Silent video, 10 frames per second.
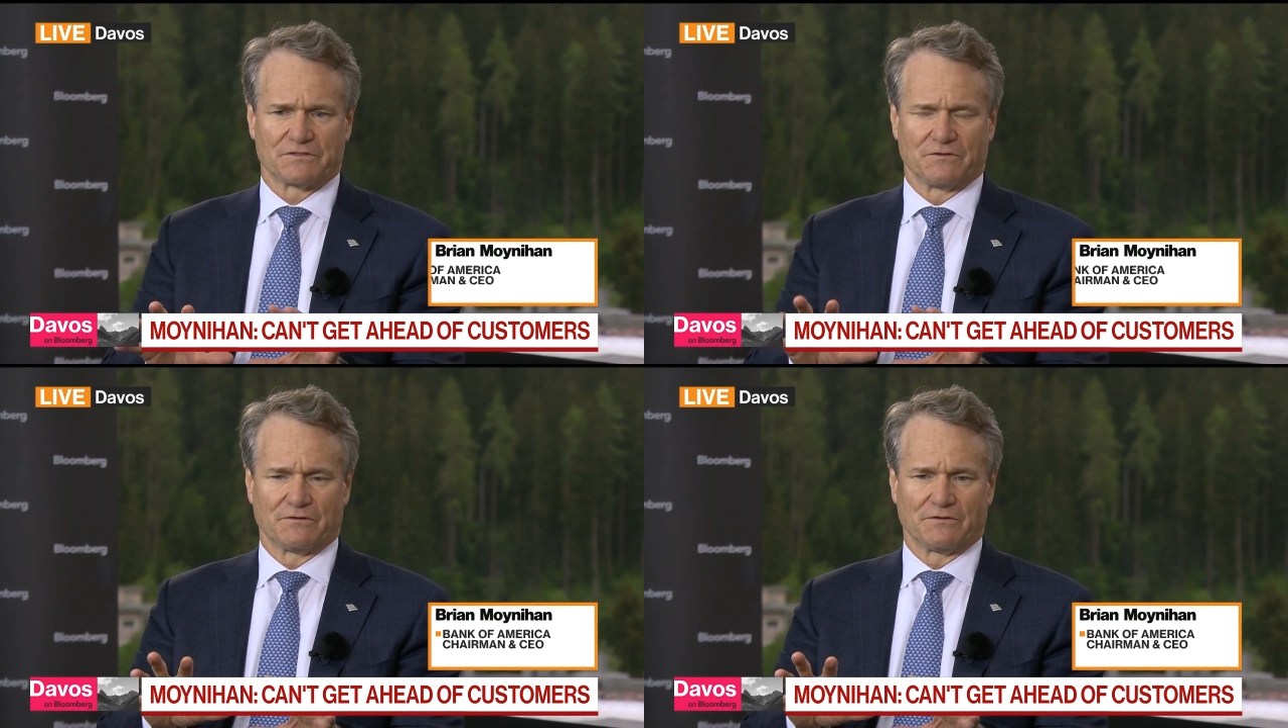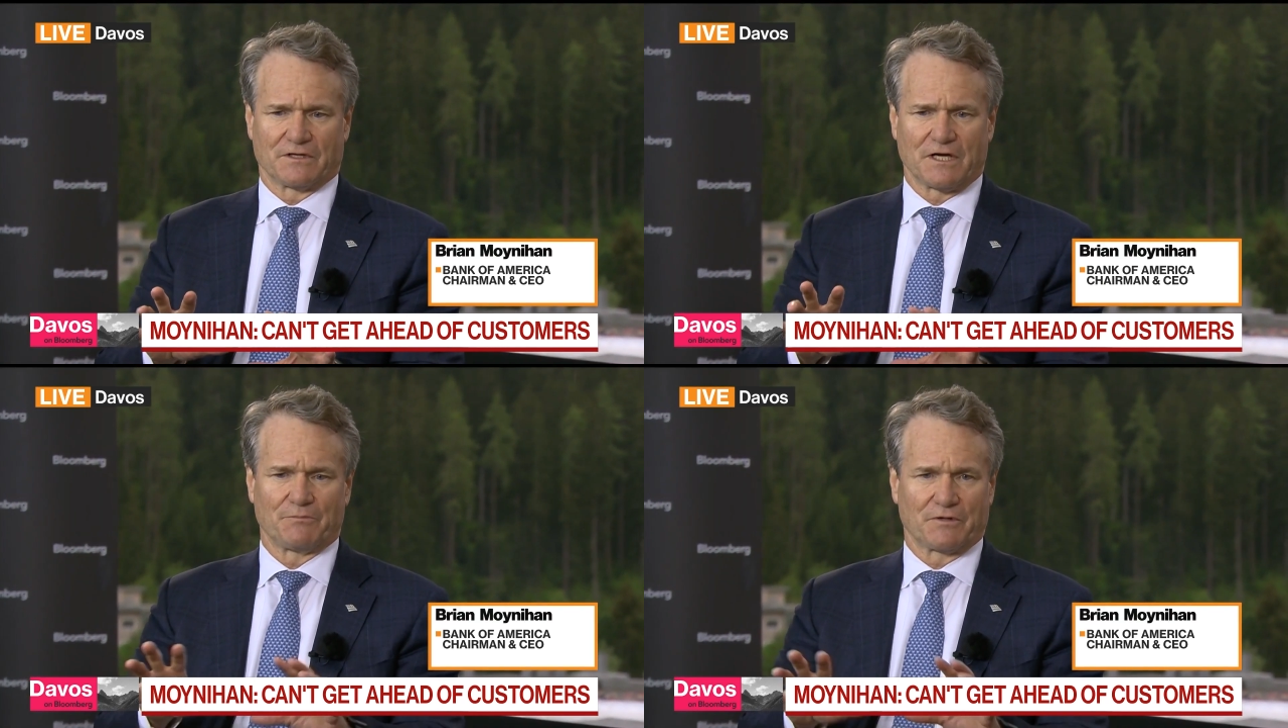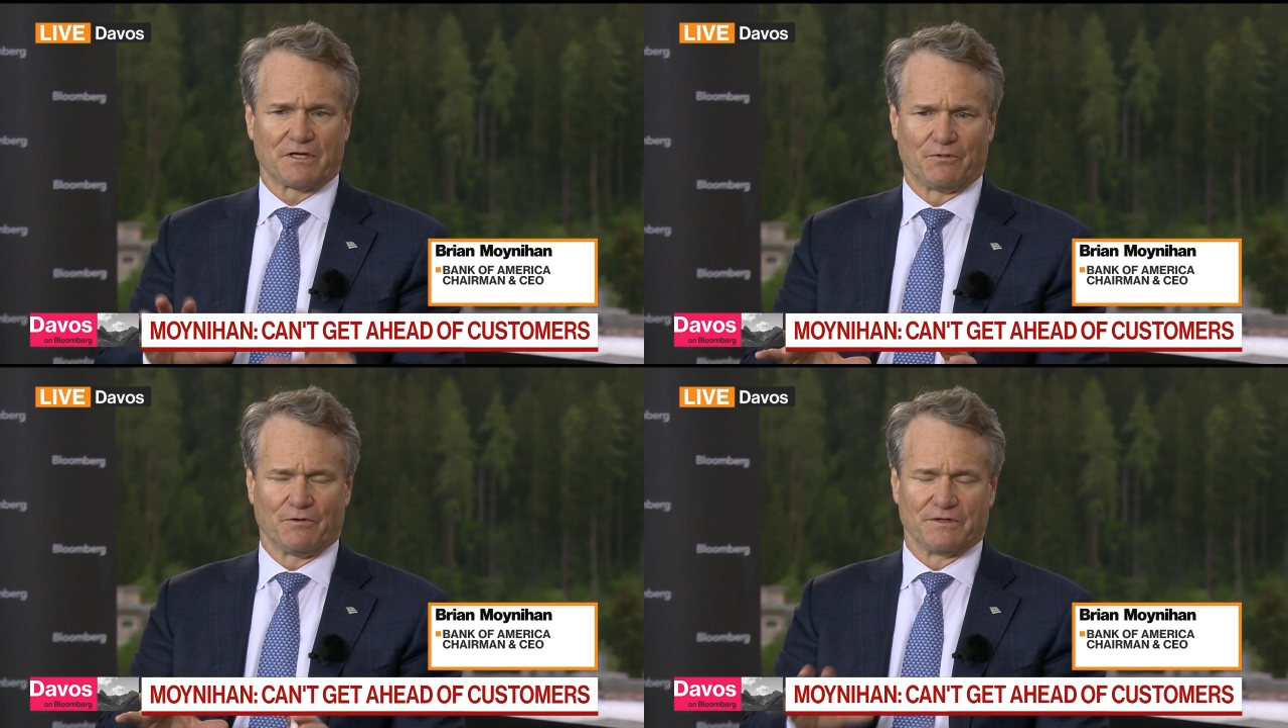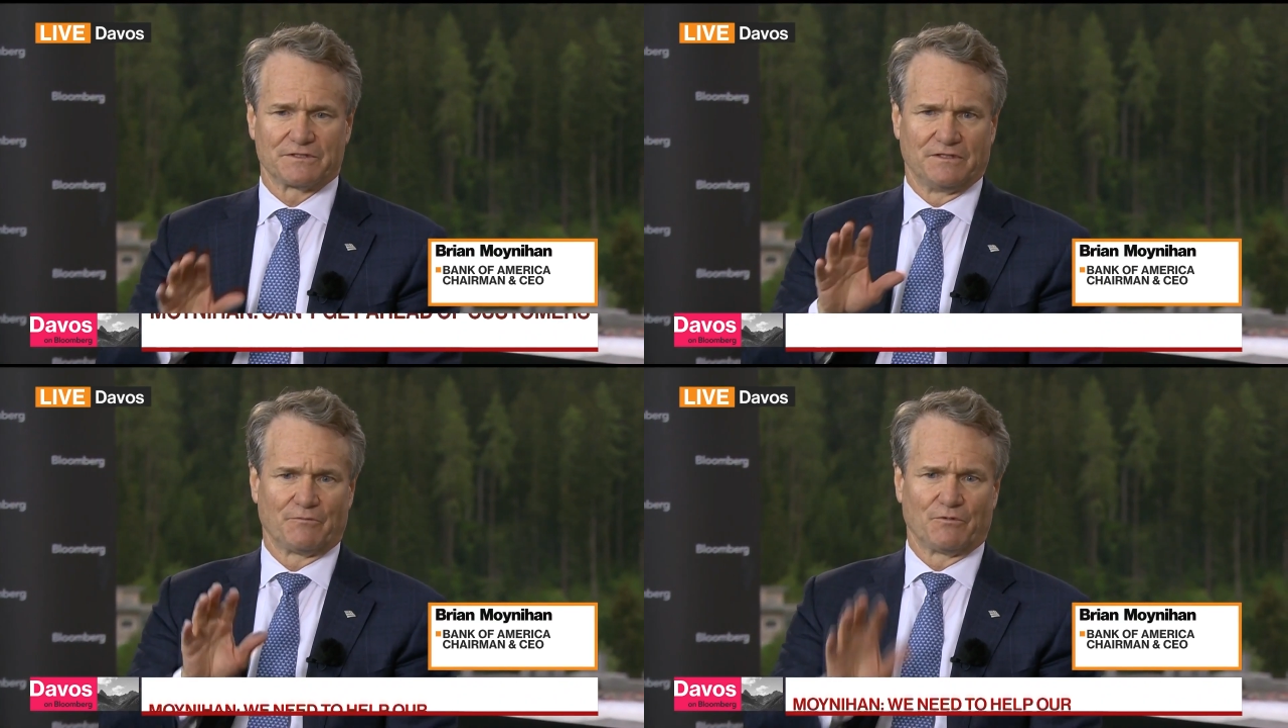So there are a couple key
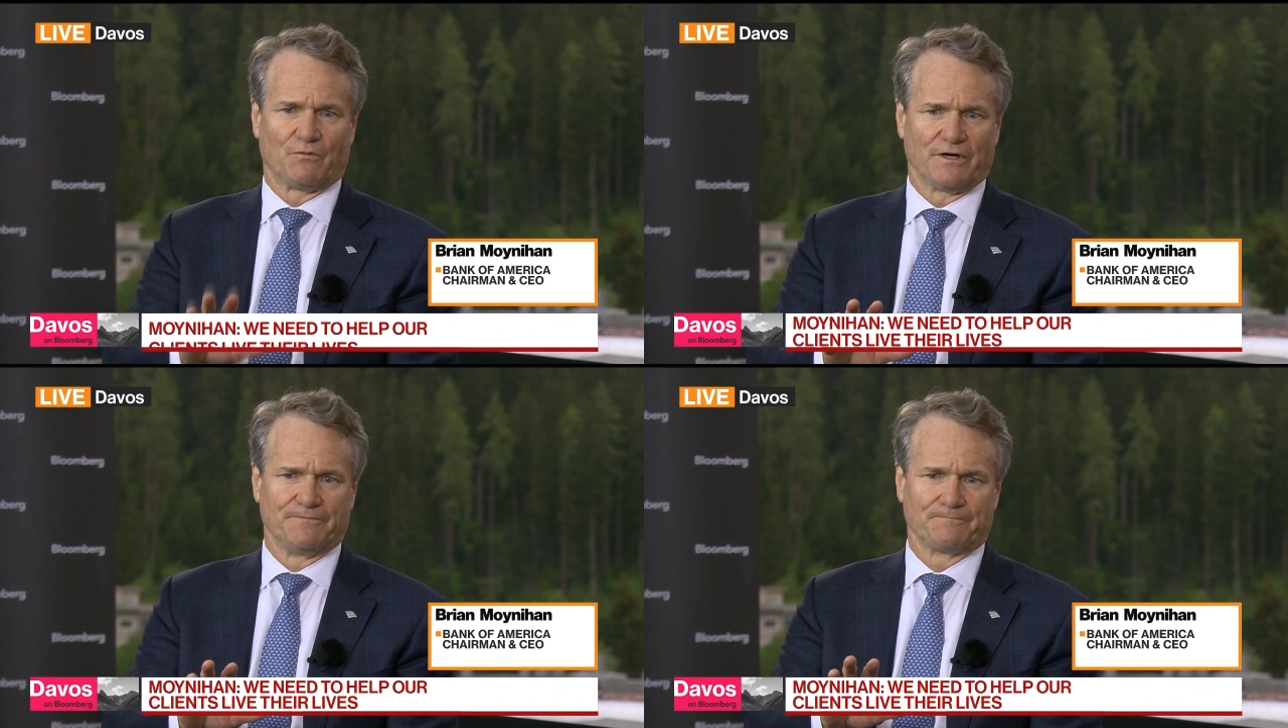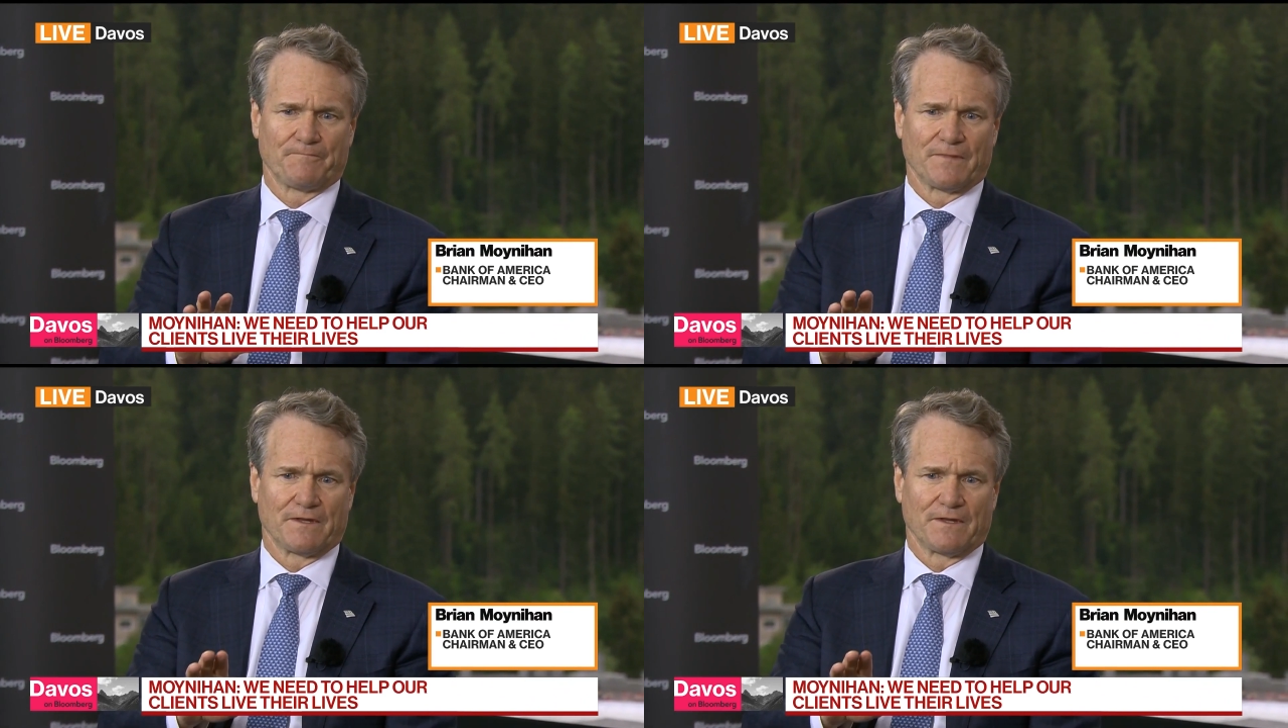points. Number one,